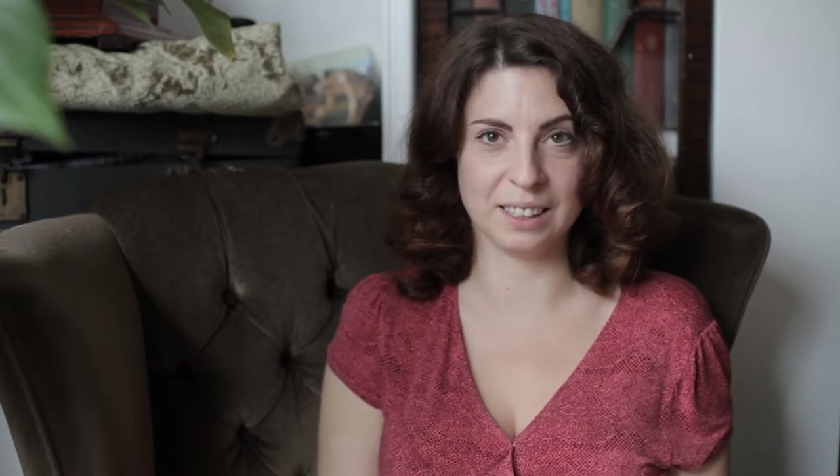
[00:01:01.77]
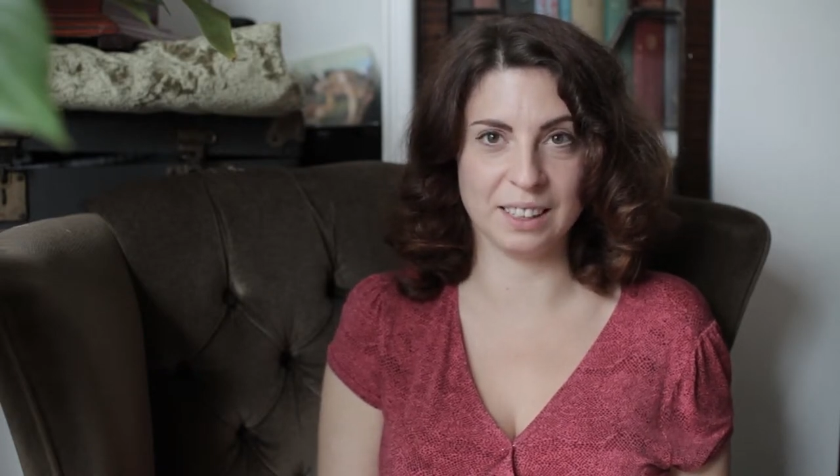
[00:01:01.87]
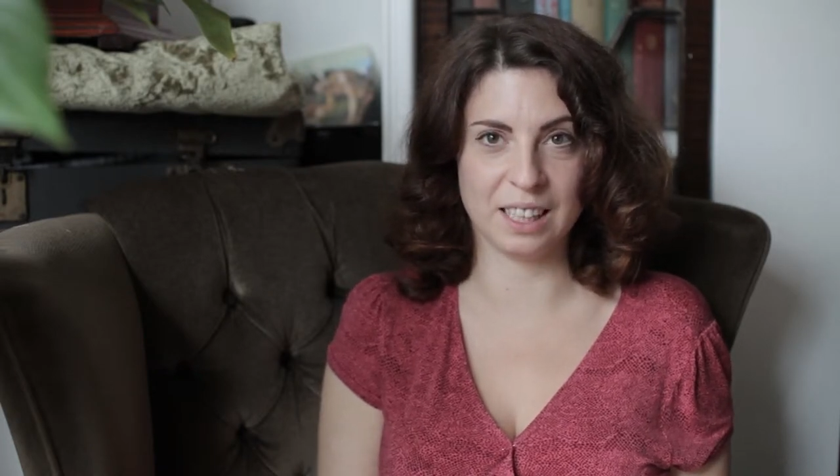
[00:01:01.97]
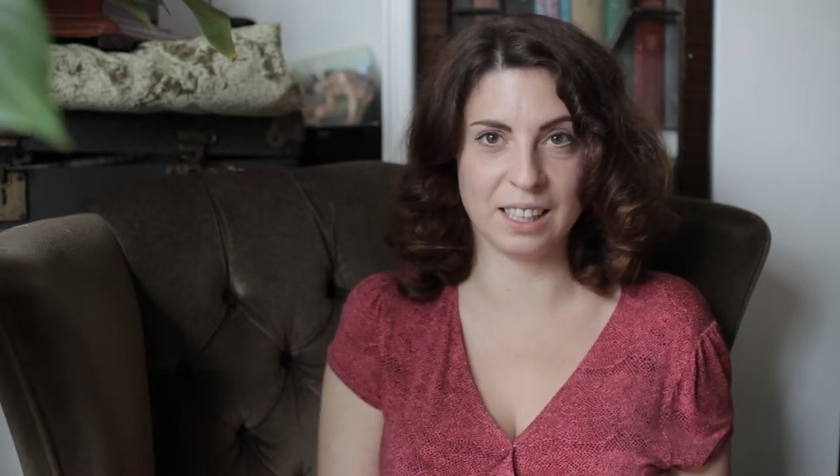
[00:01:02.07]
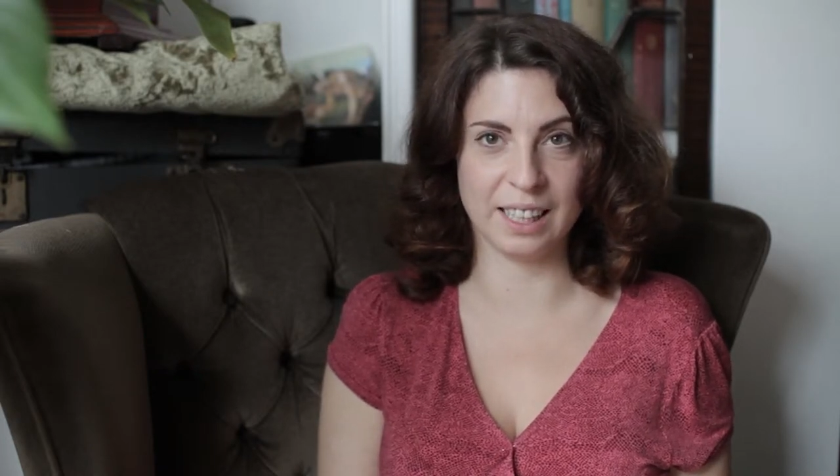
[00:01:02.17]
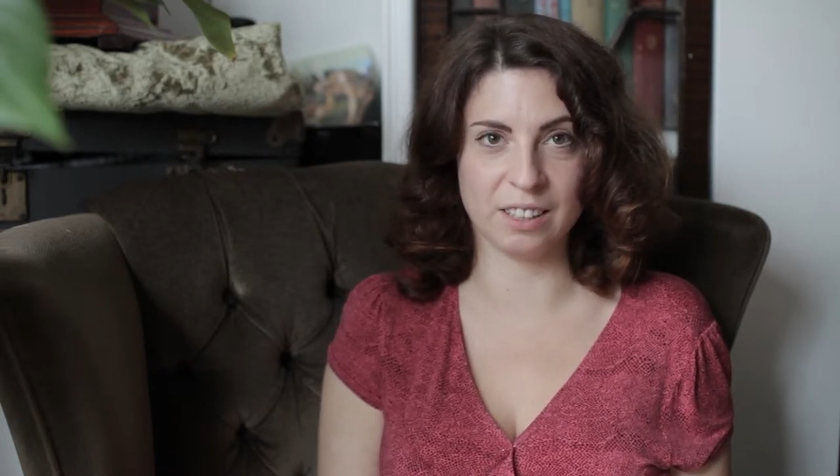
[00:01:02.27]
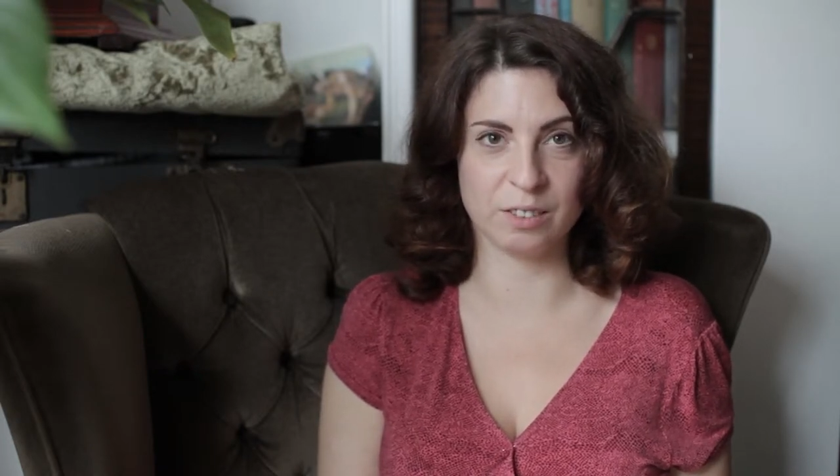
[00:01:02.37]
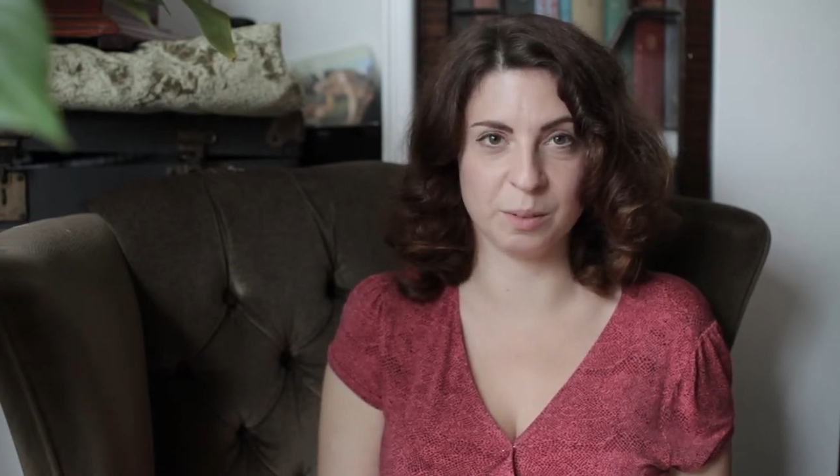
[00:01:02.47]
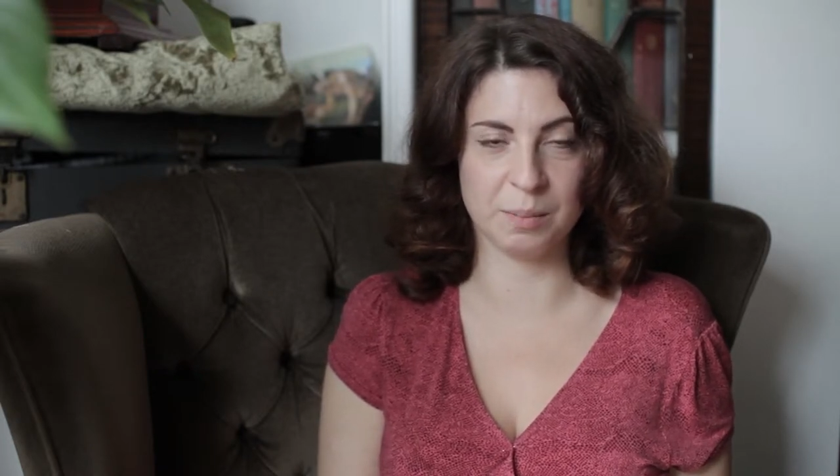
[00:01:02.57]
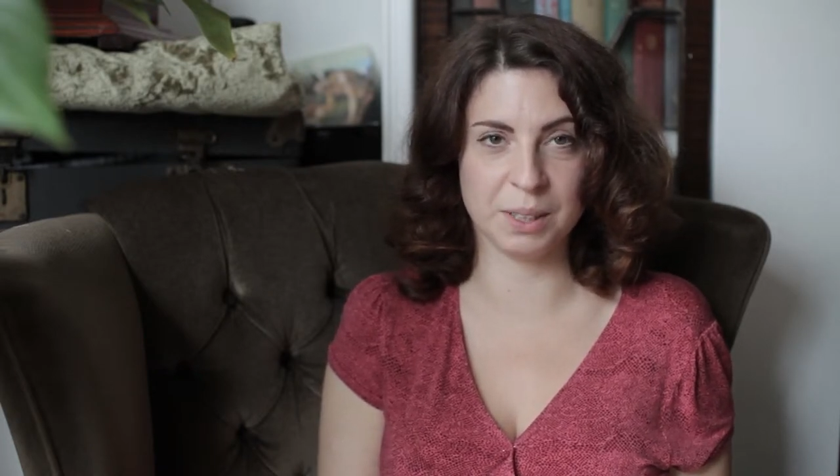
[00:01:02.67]
an eye out
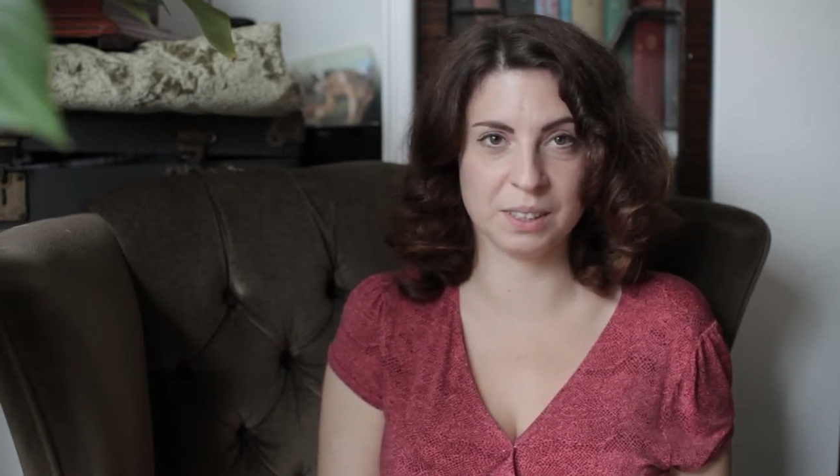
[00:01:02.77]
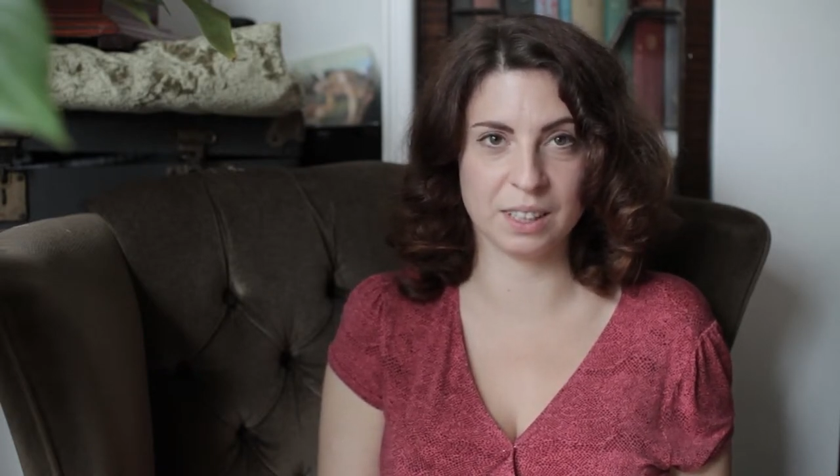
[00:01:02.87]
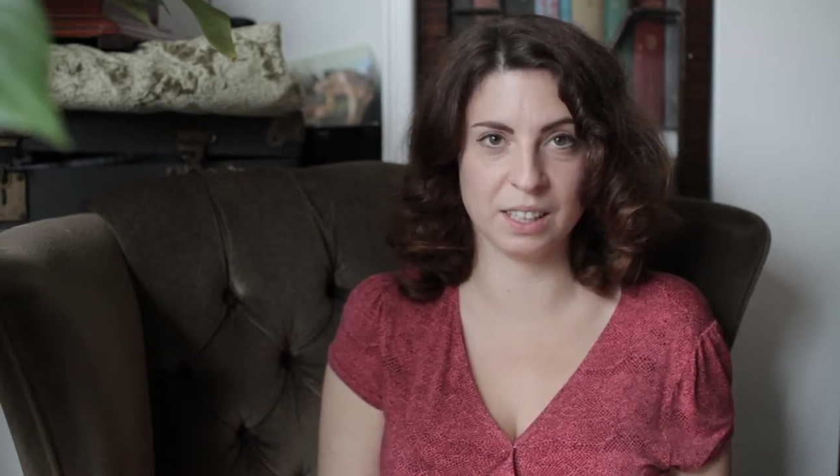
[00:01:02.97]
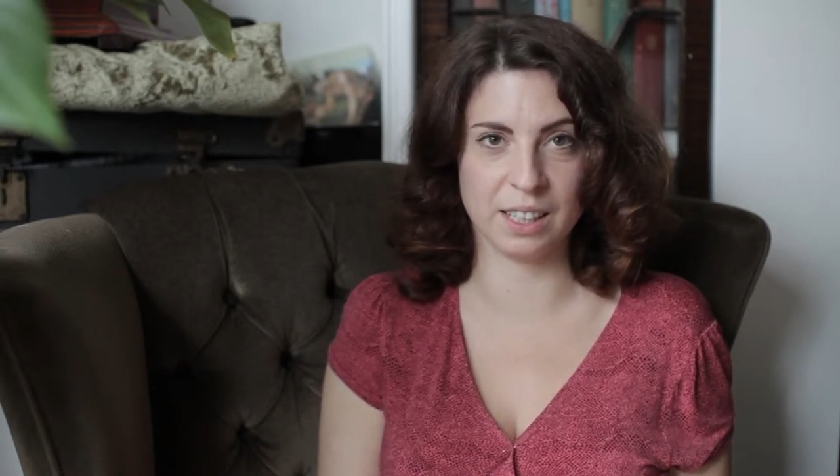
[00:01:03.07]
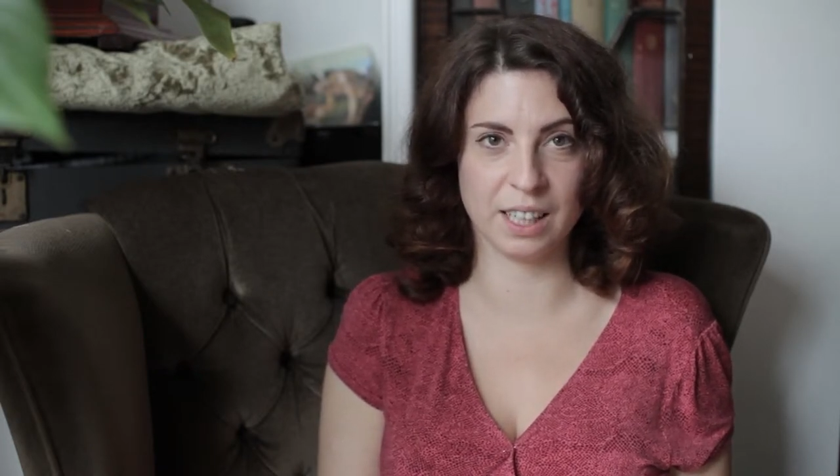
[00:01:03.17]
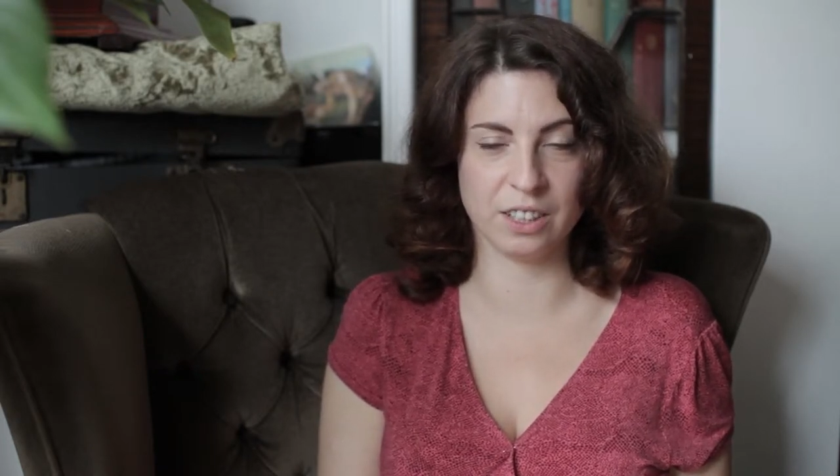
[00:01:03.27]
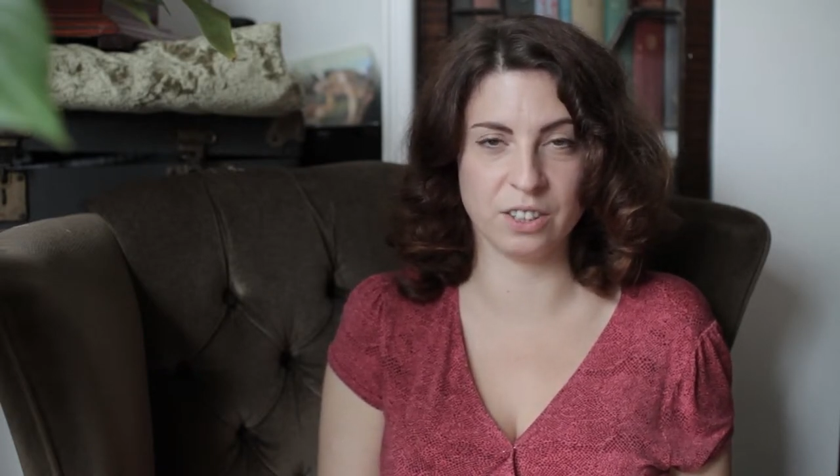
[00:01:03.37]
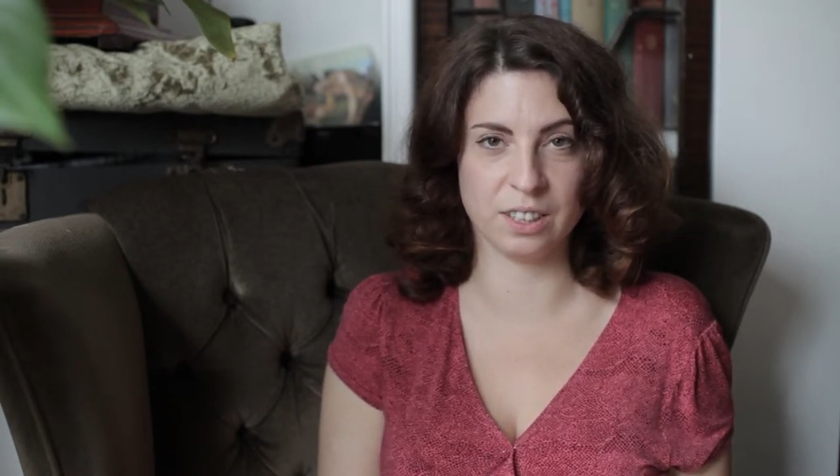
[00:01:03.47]
for most cutting edge